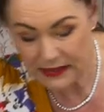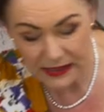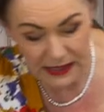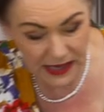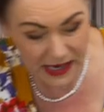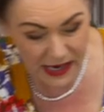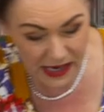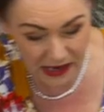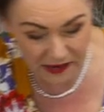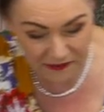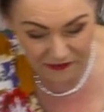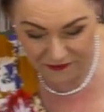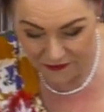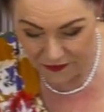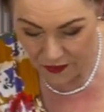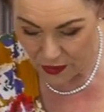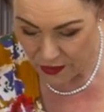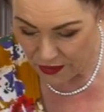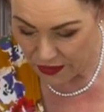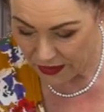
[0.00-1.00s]
it any
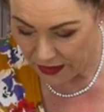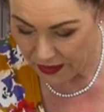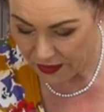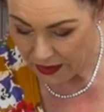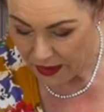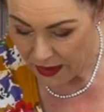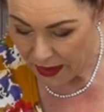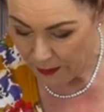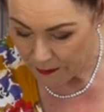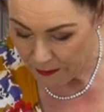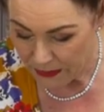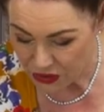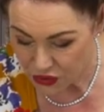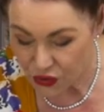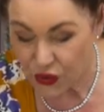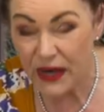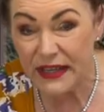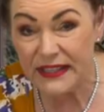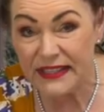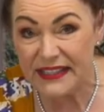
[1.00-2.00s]
further, my
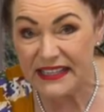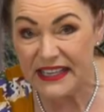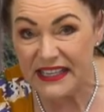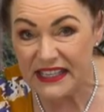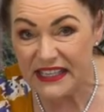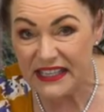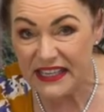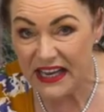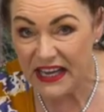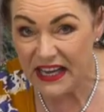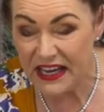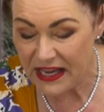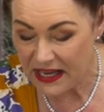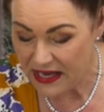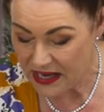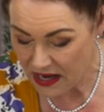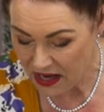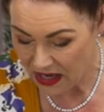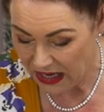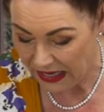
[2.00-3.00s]
trusty
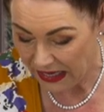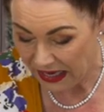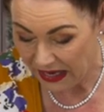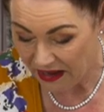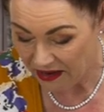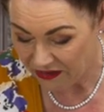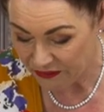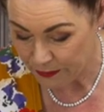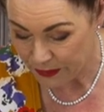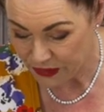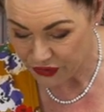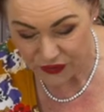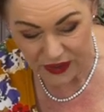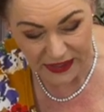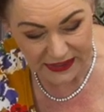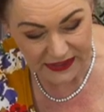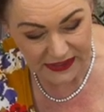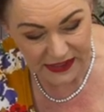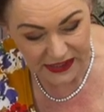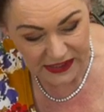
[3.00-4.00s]
tea, I love my
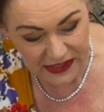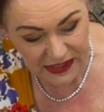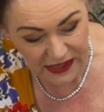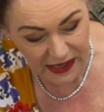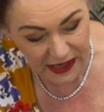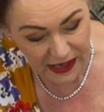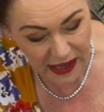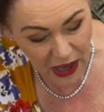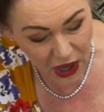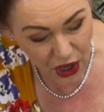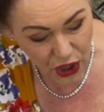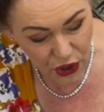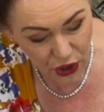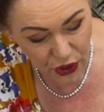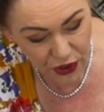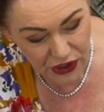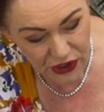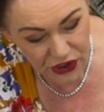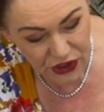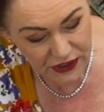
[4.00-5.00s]
trusty tea, you
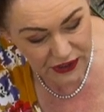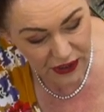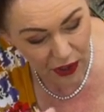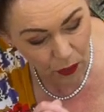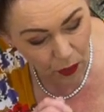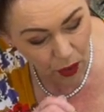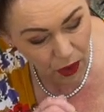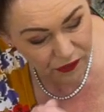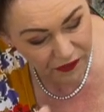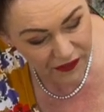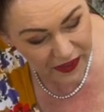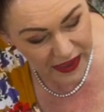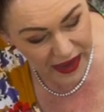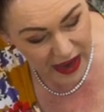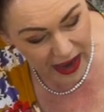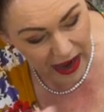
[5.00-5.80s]
can just go over the